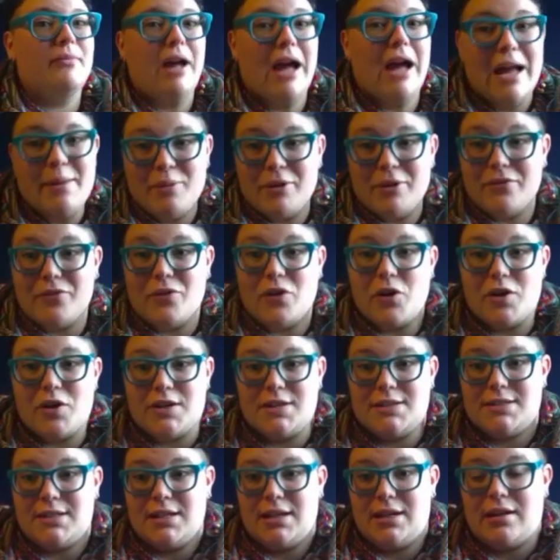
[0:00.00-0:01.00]

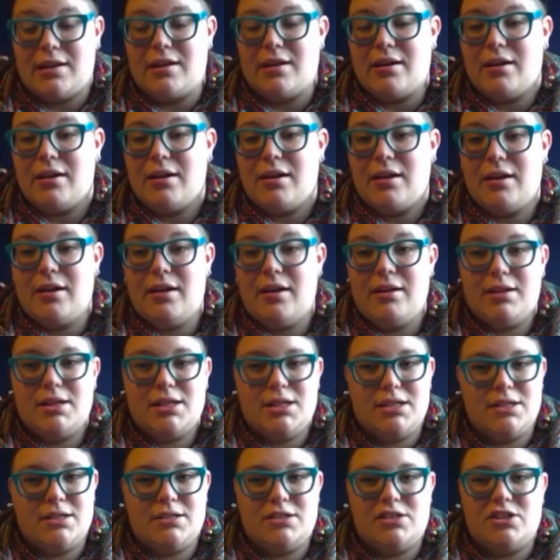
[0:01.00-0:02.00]
hyper-focusing
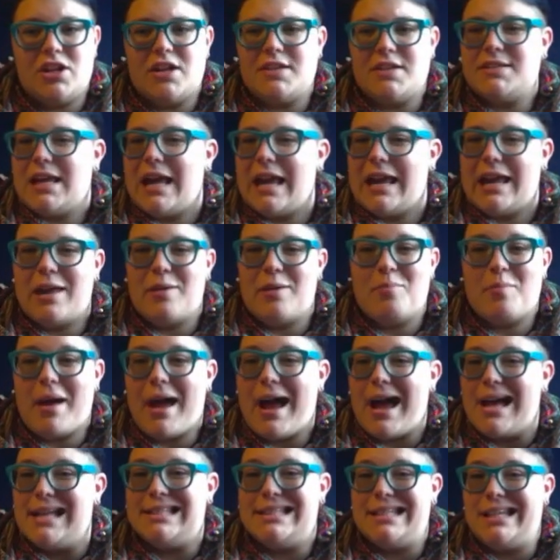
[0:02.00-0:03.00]
just like in
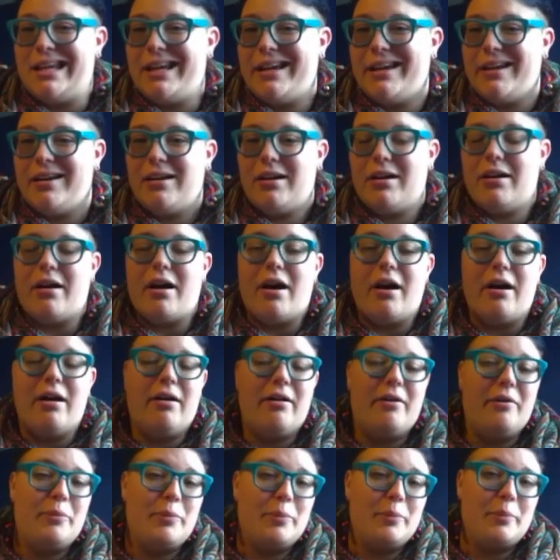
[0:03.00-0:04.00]
passing
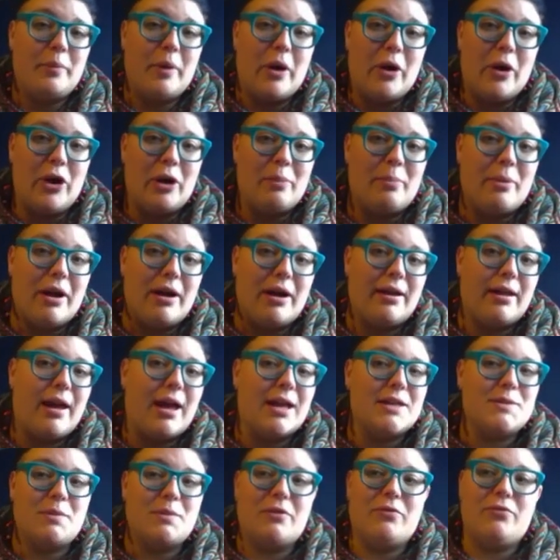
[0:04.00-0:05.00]
on our
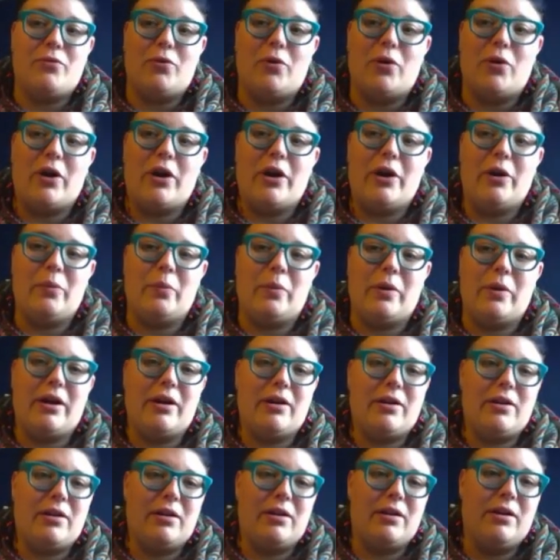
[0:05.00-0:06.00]
podcast before,
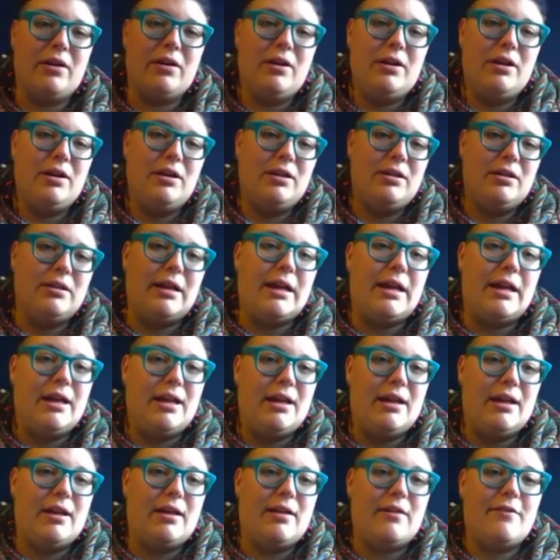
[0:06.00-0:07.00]
where
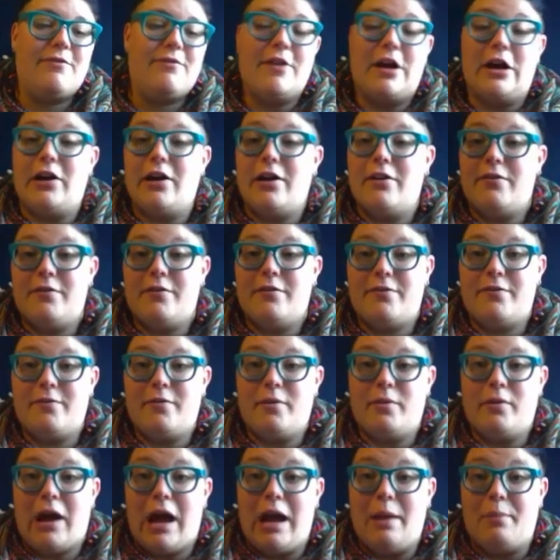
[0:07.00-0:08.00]
like Farrah
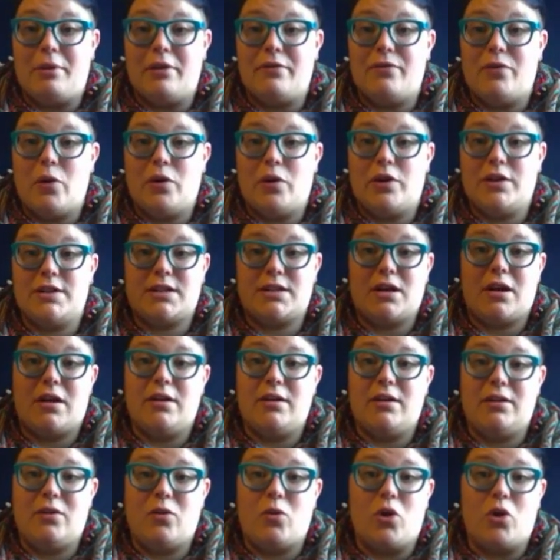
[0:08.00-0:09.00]
hyper-focused
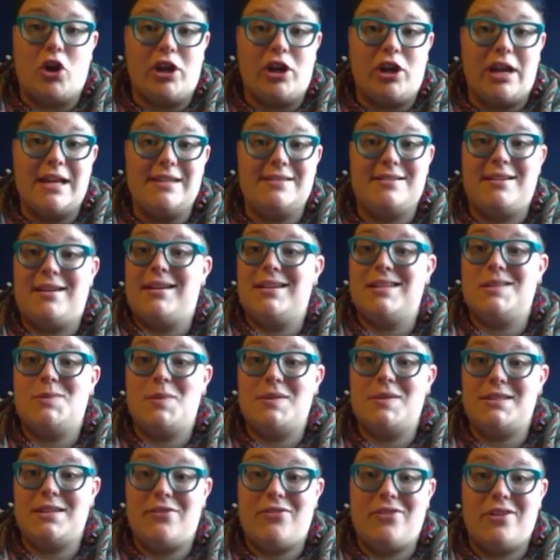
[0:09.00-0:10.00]
on organizing a
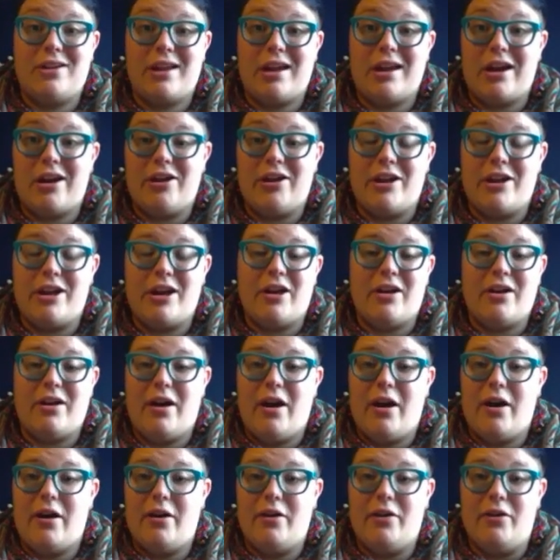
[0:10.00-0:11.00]
specific area
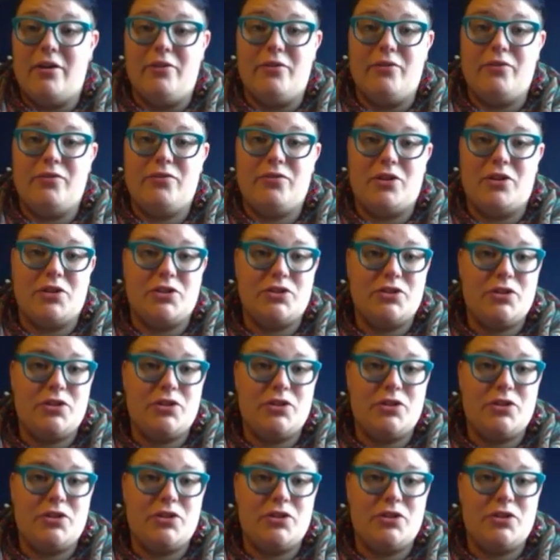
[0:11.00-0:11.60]
of their